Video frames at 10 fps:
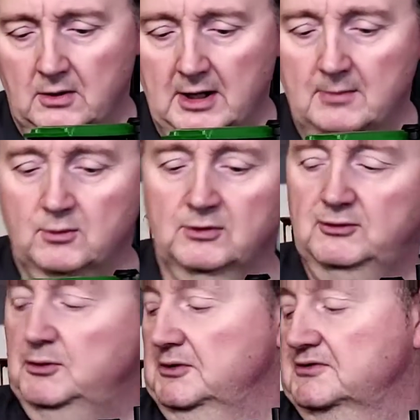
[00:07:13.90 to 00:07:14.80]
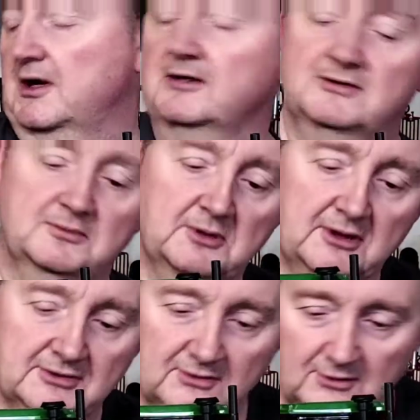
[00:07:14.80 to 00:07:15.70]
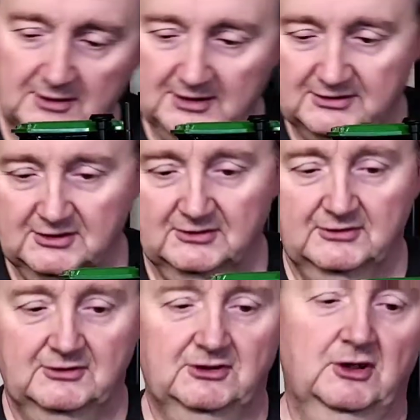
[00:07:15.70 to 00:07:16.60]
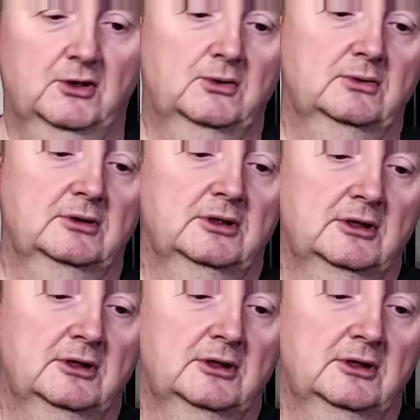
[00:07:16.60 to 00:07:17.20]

Alright, I'm going to do a size comparison on this just to show